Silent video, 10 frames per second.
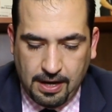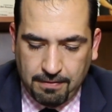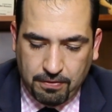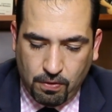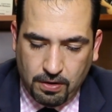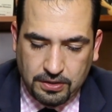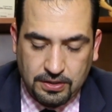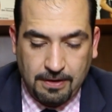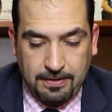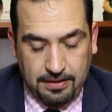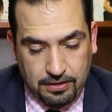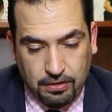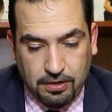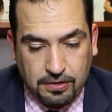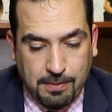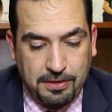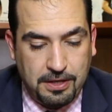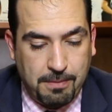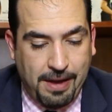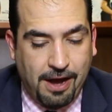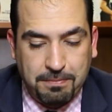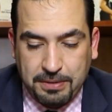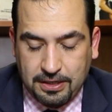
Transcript: And of course, you determine the amount